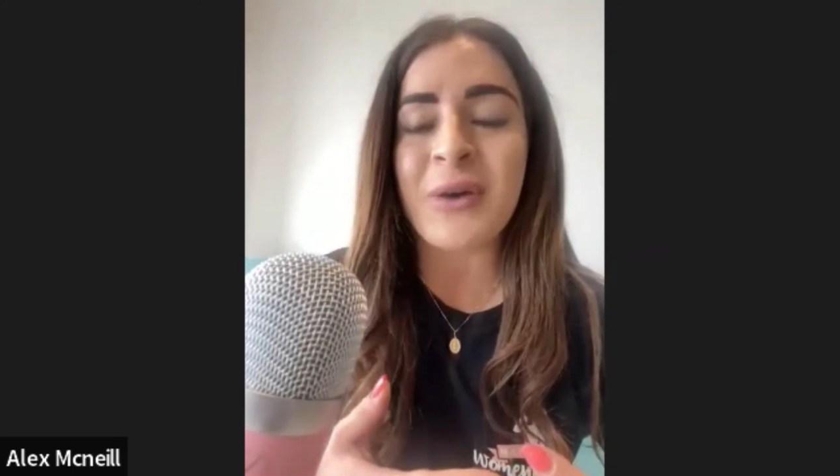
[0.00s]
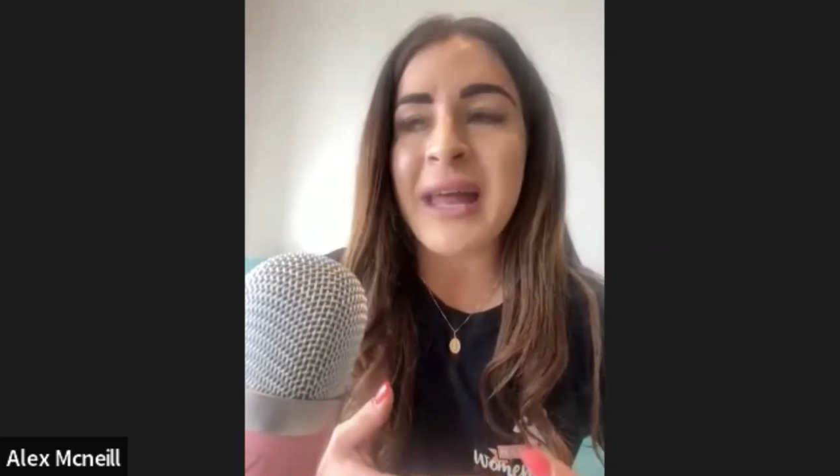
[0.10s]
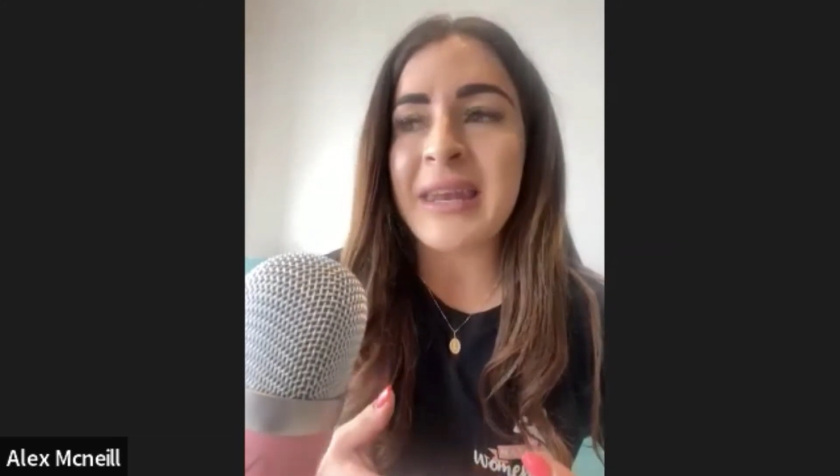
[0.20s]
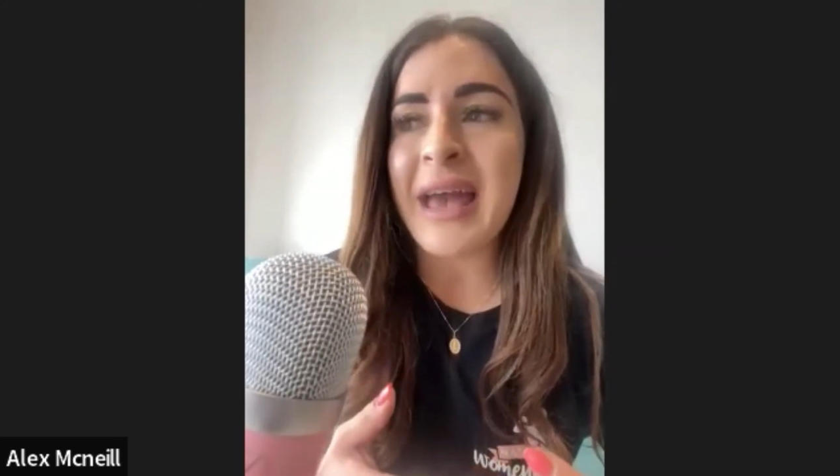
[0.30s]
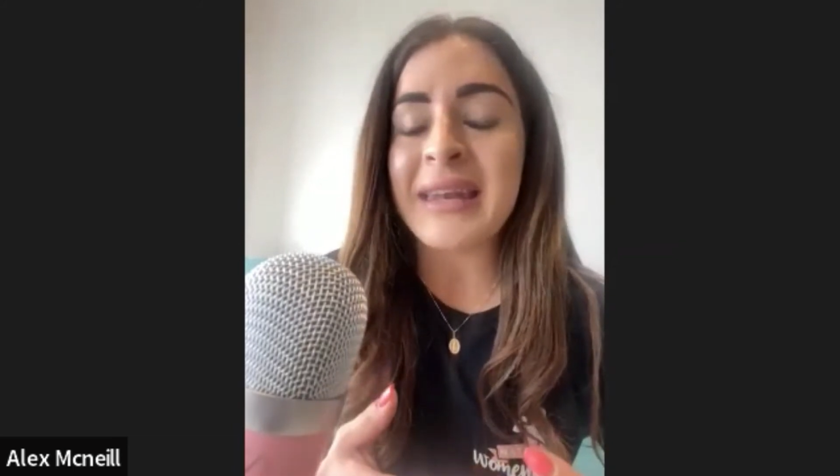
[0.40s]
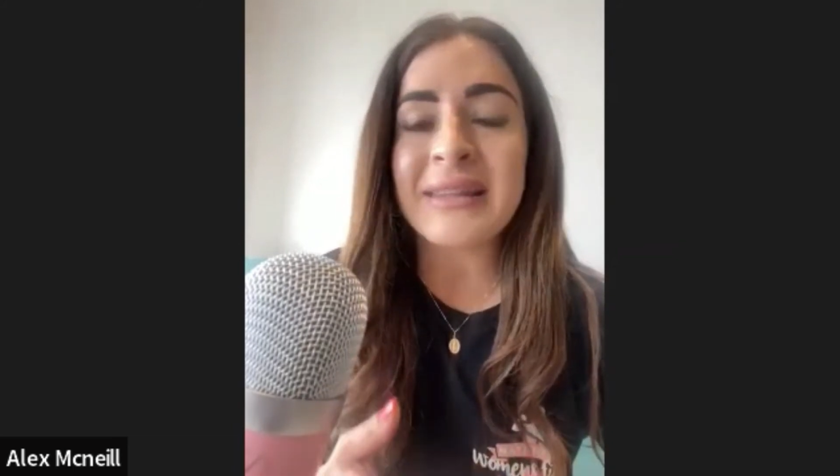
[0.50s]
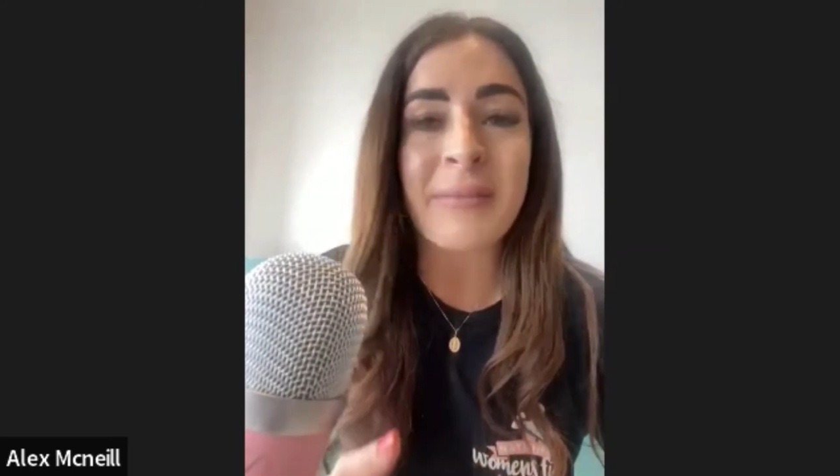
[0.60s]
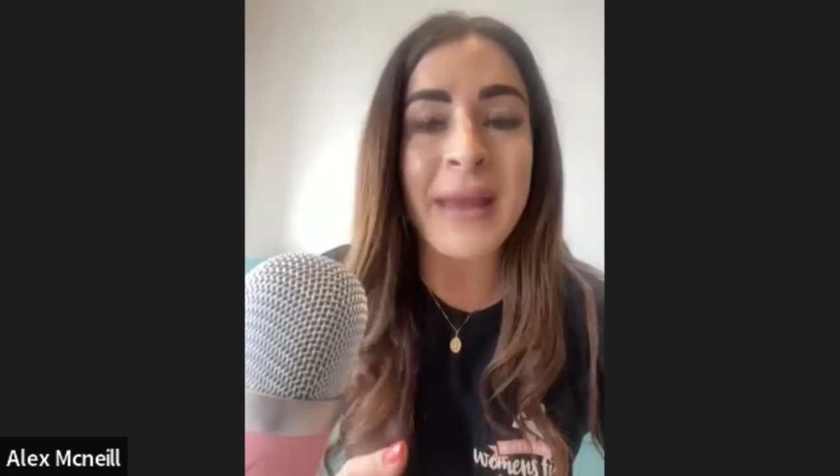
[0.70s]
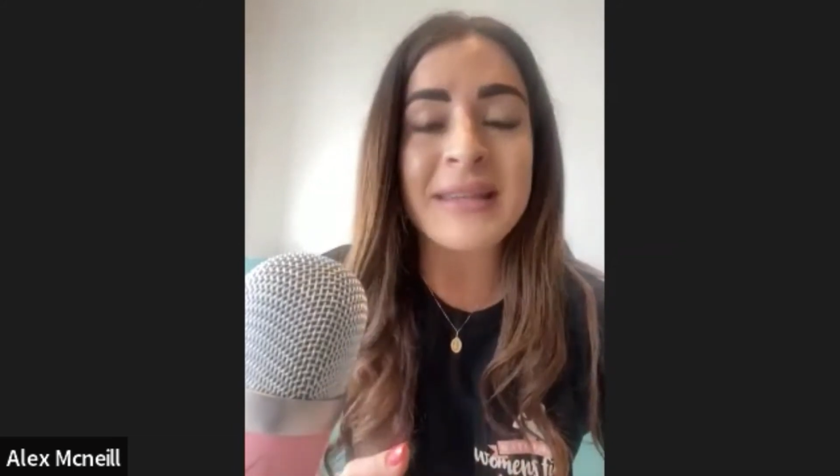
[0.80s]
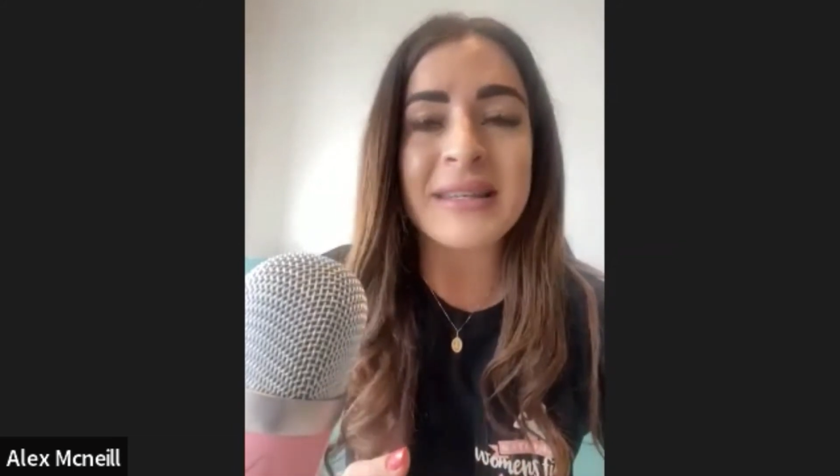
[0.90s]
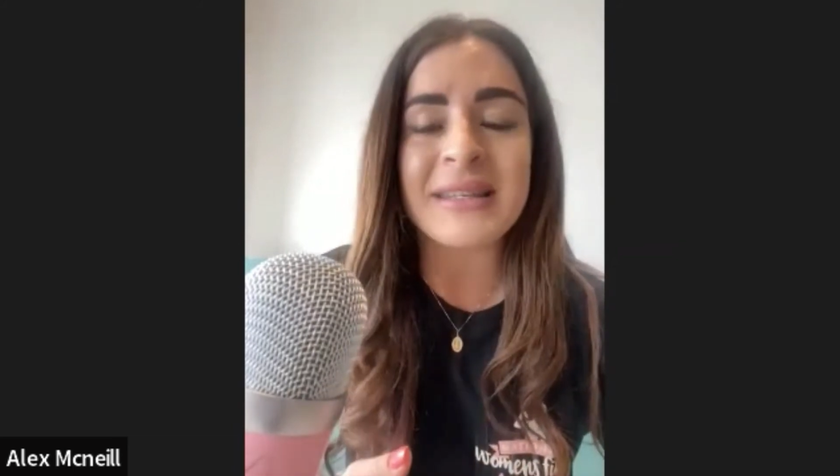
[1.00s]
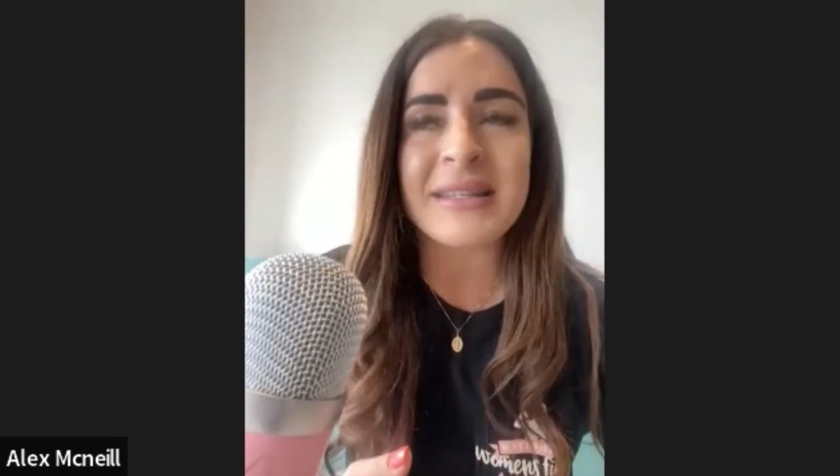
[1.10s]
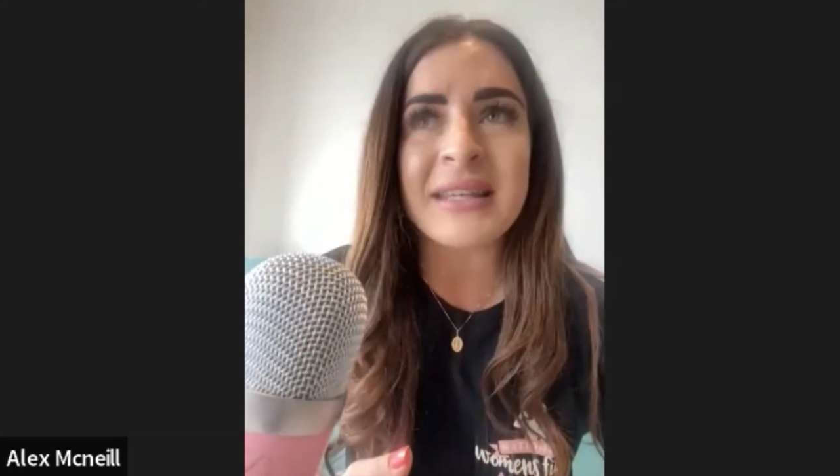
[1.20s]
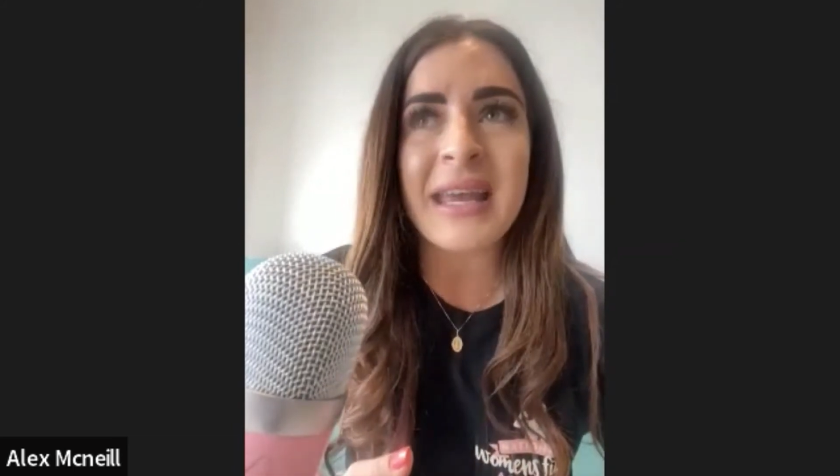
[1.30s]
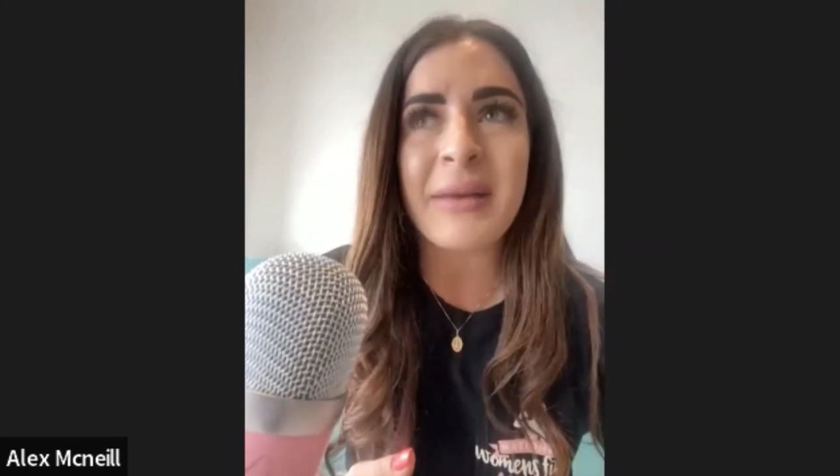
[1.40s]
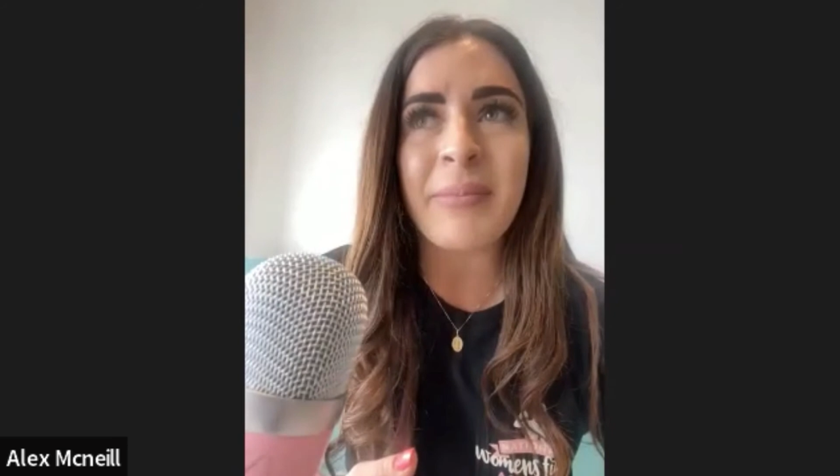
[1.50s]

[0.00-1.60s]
and it's amazing to see.